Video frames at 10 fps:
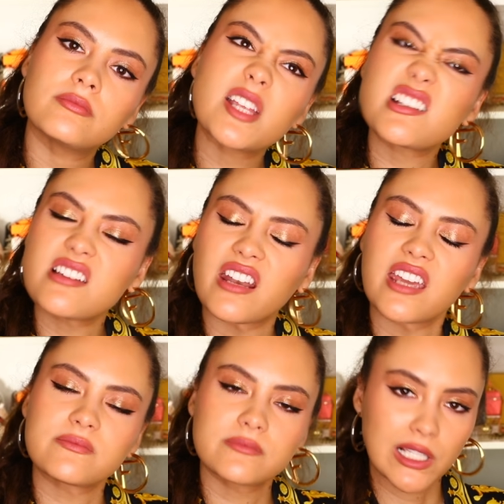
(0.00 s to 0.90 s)

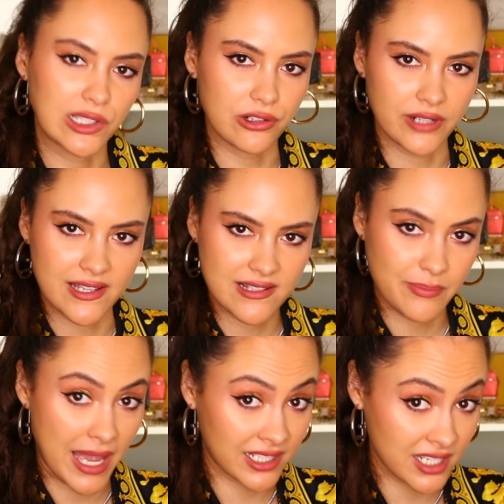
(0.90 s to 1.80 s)
Stunning, glorious,
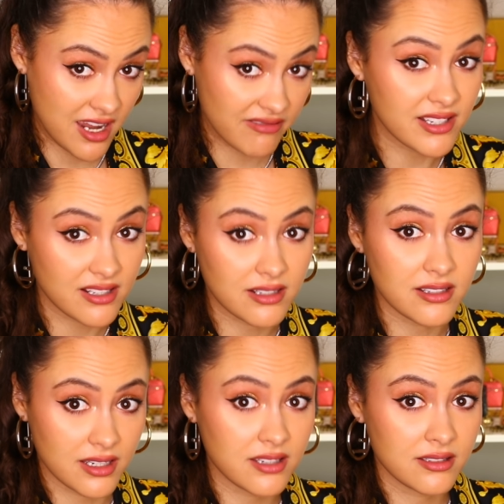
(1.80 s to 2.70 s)

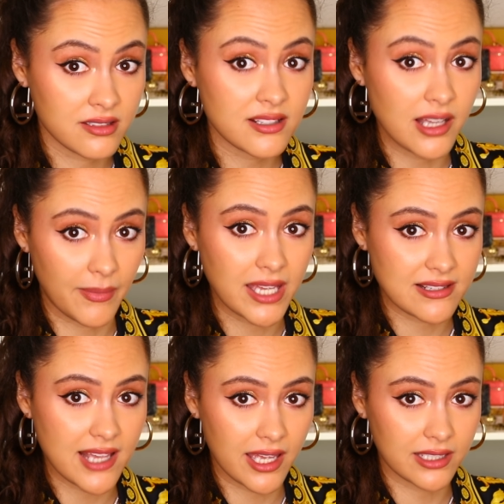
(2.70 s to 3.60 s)
magnificent, some may
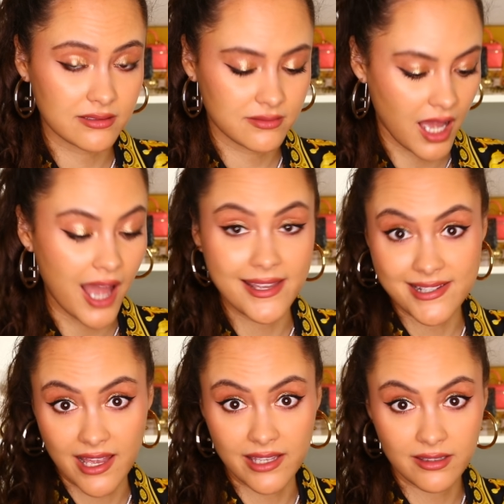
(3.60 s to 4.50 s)
say. I
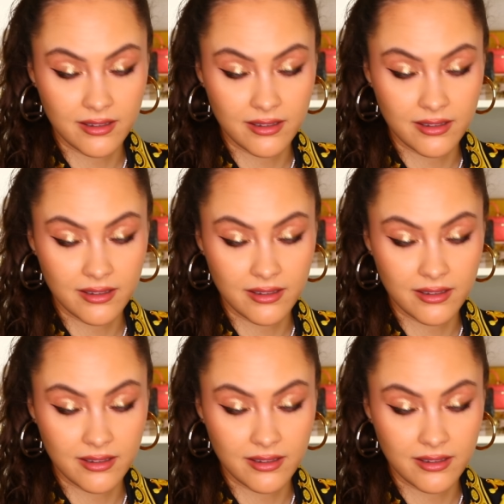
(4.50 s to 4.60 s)
say.